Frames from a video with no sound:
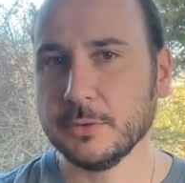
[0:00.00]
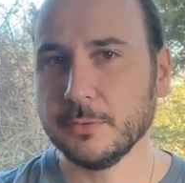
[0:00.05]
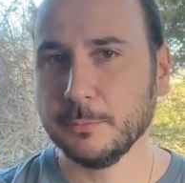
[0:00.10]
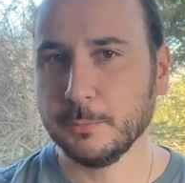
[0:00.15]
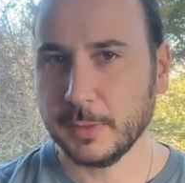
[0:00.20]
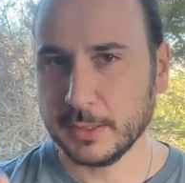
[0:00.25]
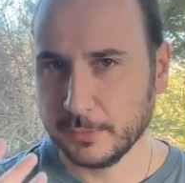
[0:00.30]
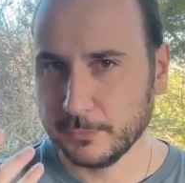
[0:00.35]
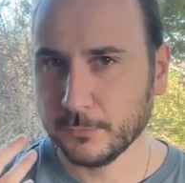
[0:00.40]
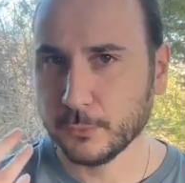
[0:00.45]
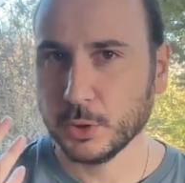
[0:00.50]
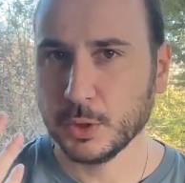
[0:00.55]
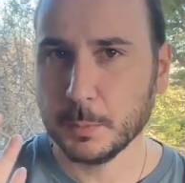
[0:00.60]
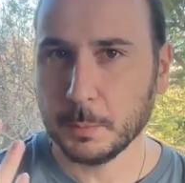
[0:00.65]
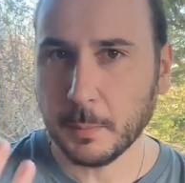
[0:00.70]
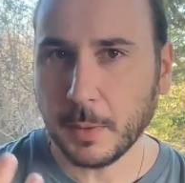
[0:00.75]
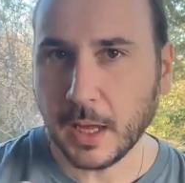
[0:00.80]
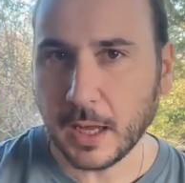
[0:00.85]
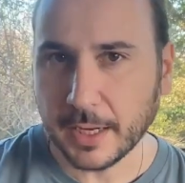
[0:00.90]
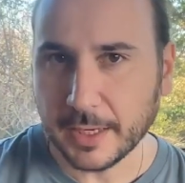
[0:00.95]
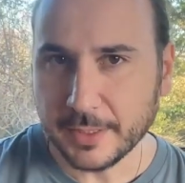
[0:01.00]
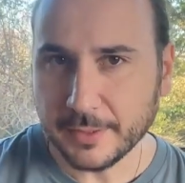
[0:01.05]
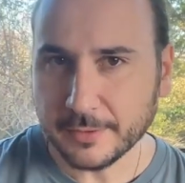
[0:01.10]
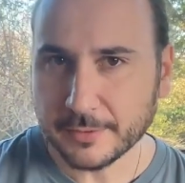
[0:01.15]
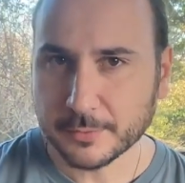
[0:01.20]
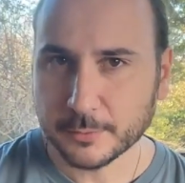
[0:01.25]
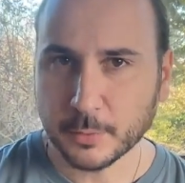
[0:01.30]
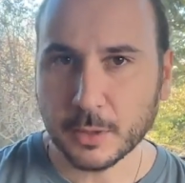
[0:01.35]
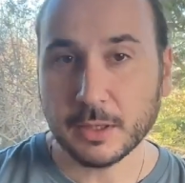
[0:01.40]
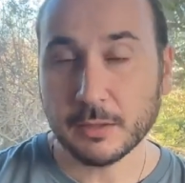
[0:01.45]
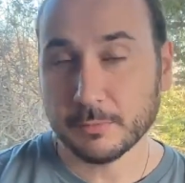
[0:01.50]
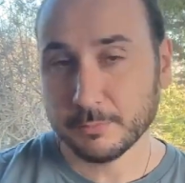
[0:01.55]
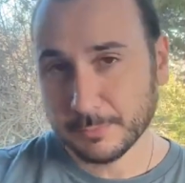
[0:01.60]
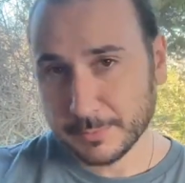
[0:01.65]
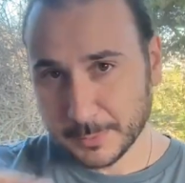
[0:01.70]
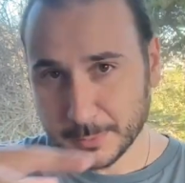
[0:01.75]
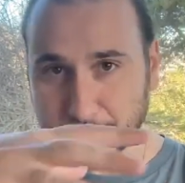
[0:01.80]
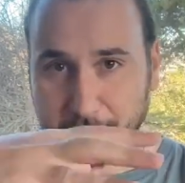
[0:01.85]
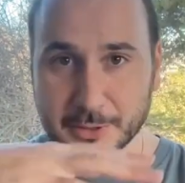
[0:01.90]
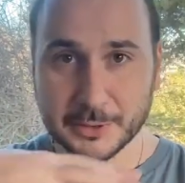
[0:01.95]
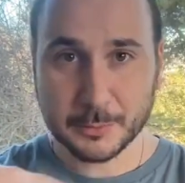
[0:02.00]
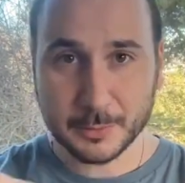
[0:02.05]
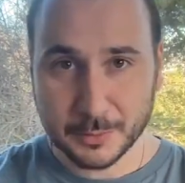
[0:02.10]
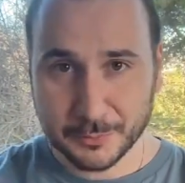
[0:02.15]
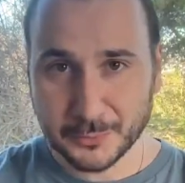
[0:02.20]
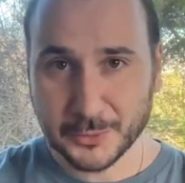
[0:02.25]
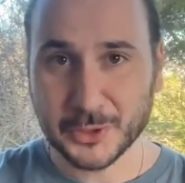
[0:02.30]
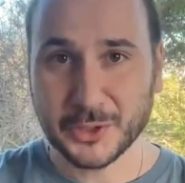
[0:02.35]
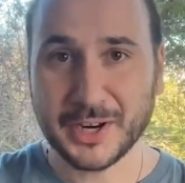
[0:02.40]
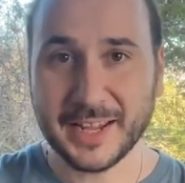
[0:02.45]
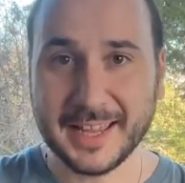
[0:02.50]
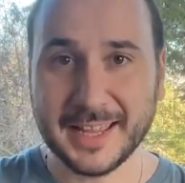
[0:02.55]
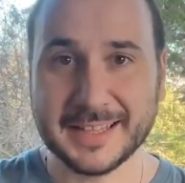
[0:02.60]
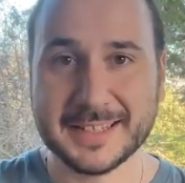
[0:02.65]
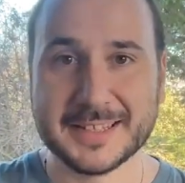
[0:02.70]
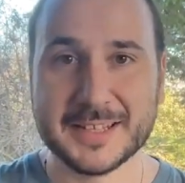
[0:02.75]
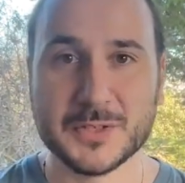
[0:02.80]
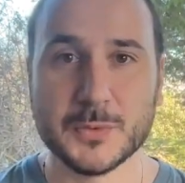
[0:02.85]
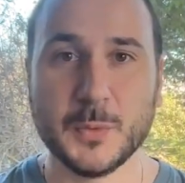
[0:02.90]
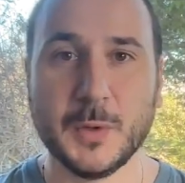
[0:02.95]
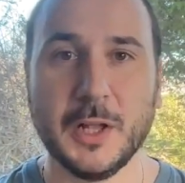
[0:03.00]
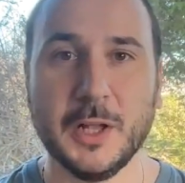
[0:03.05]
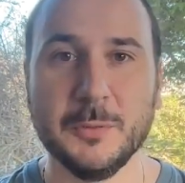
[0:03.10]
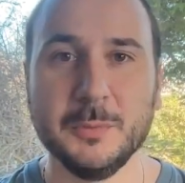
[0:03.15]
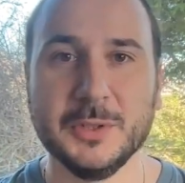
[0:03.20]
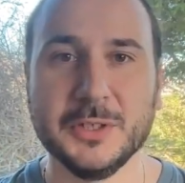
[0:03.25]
but for the mind, well, maybe a little bit for your hands as well,